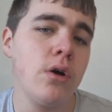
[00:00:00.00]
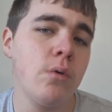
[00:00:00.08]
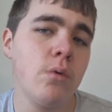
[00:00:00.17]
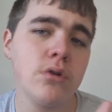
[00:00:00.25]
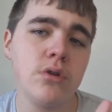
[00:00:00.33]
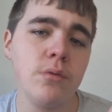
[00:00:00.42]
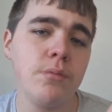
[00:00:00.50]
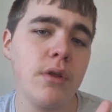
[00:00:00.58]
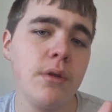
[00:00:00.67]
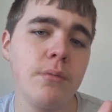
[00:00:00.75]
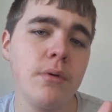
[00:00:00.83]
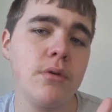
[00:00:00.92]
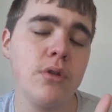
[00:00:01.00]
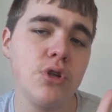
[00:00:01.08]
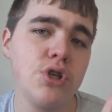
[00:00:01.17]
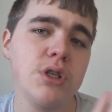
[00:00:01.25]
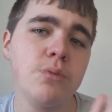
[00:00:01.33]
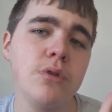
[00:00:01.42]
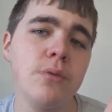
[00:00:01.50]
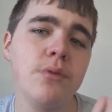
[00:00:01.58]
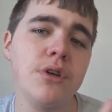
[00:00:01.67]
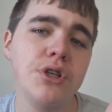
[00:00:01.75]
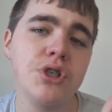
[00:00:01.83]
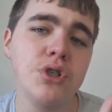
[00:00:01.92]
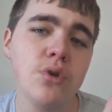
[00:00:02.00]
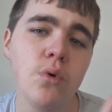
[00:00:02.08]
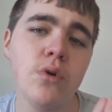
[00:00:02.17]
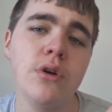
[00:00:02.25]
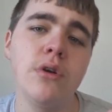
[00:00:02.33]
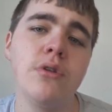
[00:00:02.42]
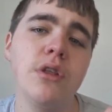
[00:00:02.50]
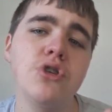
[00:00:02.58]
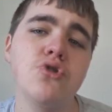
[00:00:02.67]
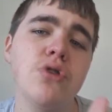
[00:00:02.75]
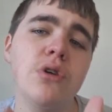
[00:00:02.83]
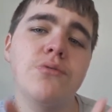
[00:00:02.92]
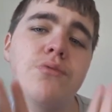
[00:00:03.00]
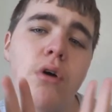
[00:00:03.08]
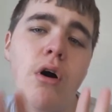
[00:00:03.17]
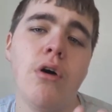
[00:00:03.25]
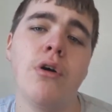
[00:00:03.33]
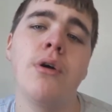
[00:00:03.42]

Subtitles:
want to be, you just want to make sure that you're not wrong.